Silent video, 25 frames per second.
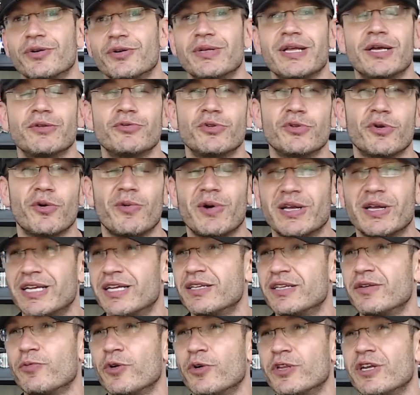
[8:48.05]
you know,
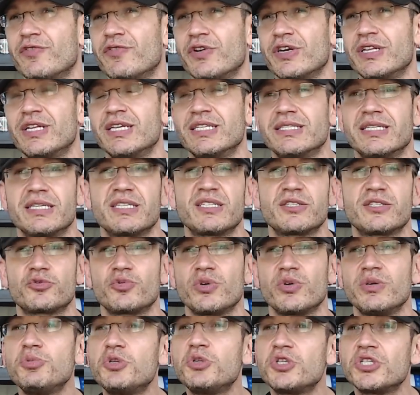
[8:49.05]
whatever it is,
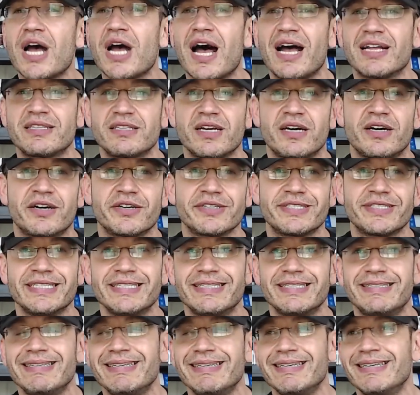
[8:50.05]
Extreme Shot,
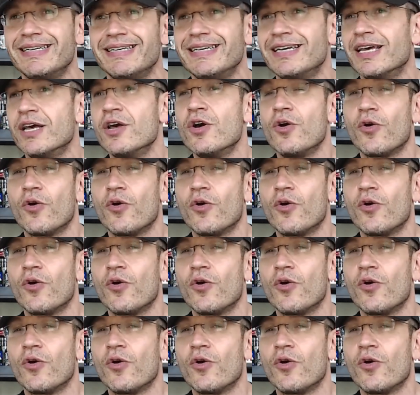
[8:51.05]
RTD,